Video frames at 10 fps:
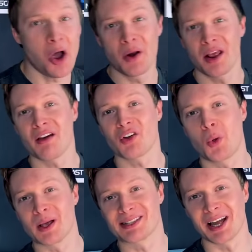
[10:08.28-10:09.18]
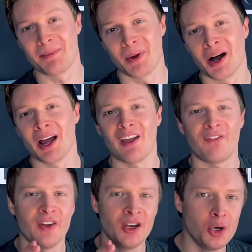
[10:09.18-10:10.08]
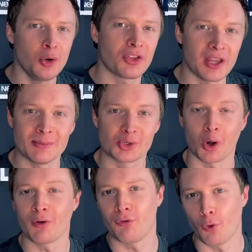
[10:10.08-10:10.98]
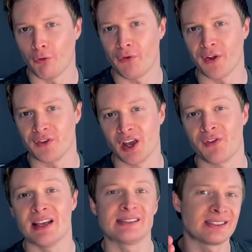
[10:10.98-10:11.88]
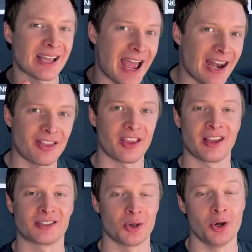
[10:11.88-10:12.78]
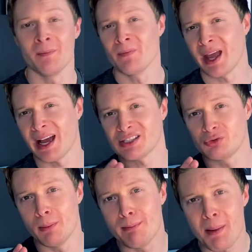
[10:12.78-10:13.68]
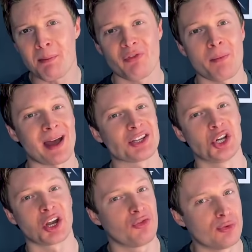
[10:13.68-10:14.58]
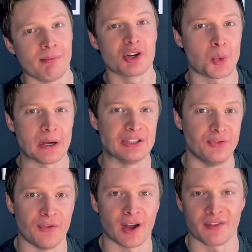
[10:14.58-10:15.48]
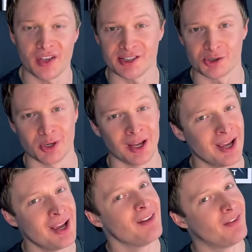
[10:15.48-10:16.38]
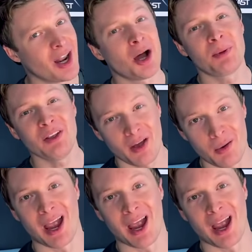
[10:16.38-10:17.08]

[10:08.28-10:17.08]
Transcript: Oh, and another quick sidebar, if the new theme song for the 50th is as anything as good as Remember the Magic from the 25th anniversary, then I'll be very